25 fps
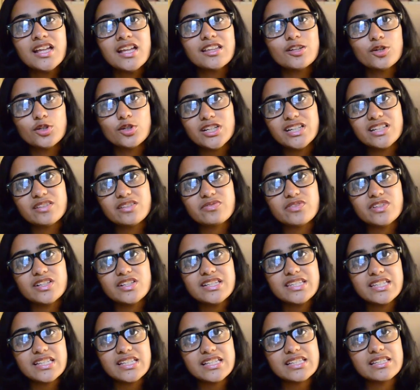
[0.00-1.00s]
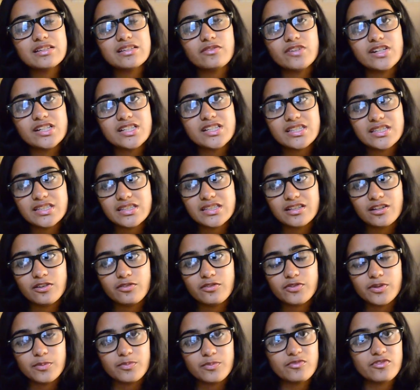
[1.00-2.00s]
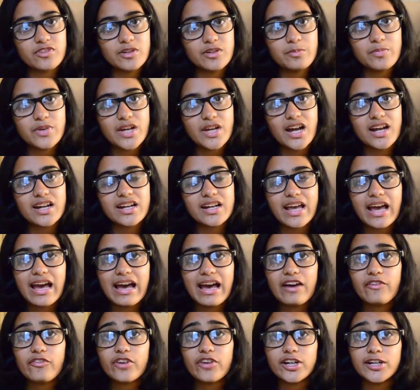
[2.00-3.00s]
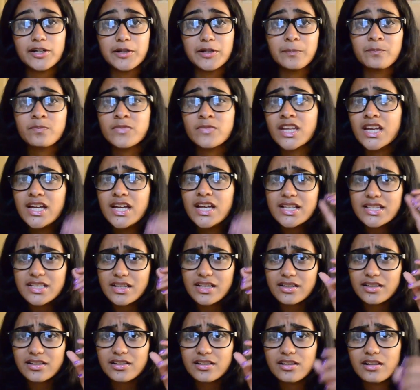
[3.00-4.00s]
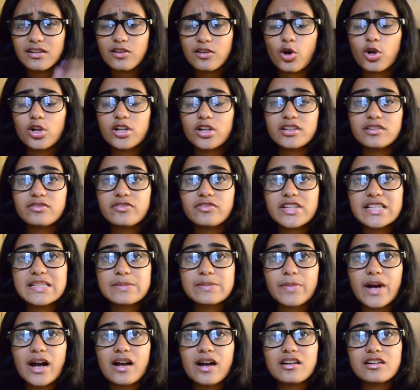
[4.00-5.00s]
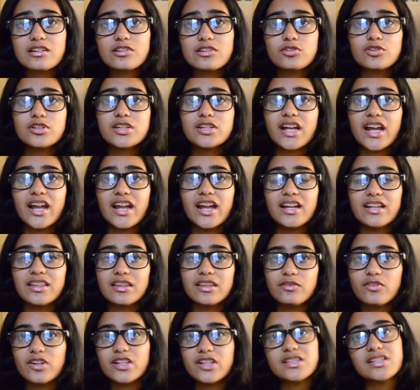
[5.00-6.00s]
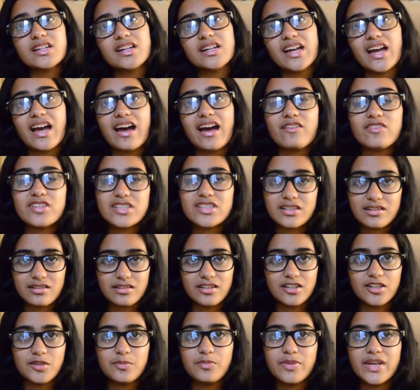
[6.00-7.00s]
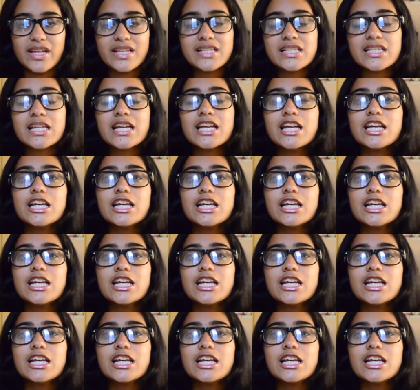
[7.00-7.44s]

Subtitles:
The only difference is the ones from Flipkart have subtle holographic sparkle to it, and the one that I have is a clear base.